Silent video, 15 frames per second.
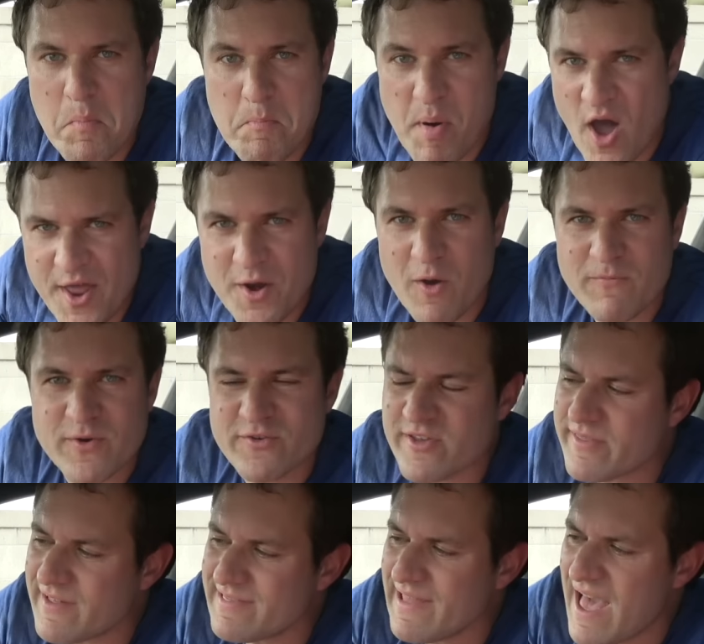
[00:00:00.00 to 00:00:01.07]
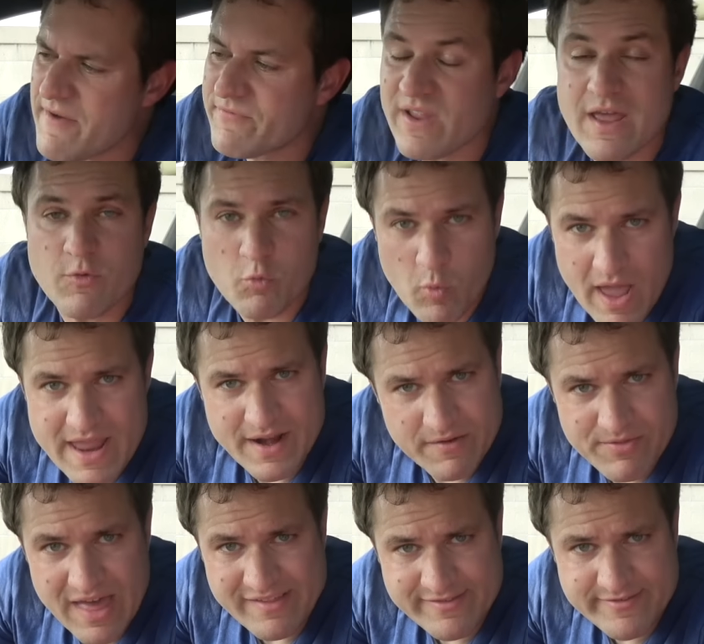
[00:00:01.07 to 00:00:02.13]
But over to the left and right
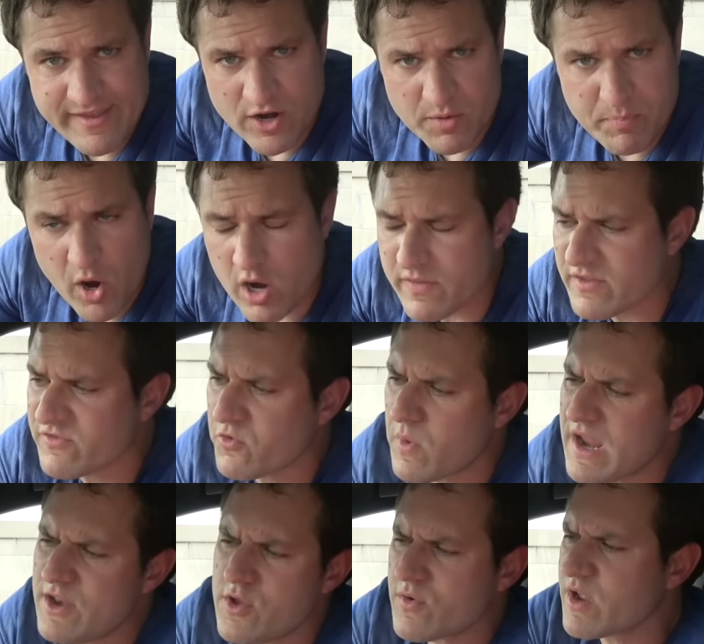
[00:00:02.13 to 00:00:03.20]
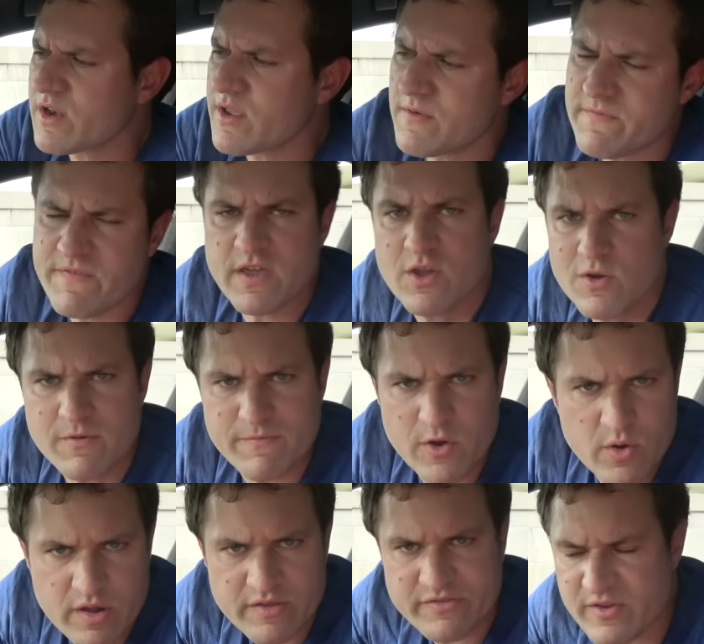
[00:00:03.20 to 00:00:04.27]
of that center part of the screen, you can configure
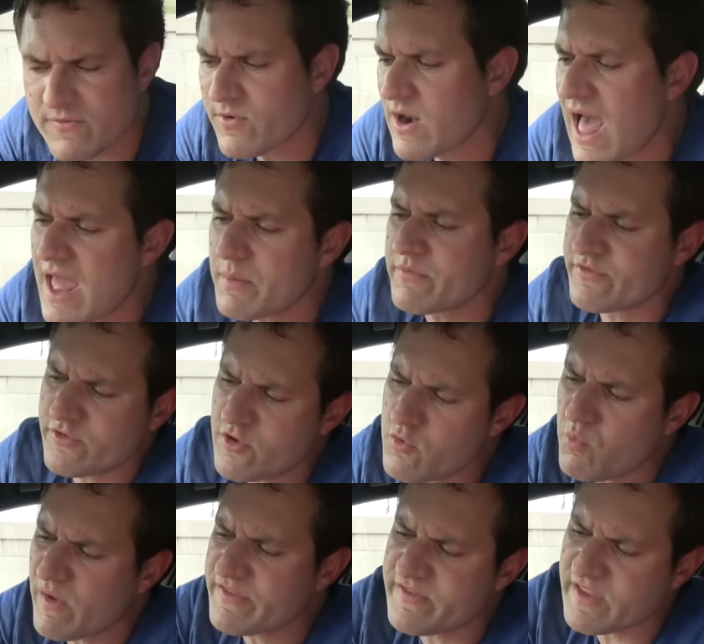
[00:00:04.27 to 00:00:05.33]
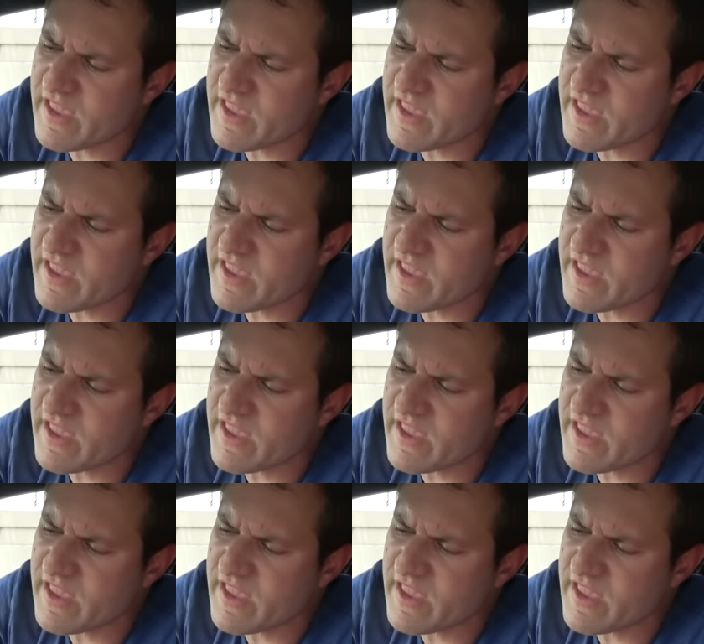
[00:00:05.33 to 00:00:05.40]
various different items too. Once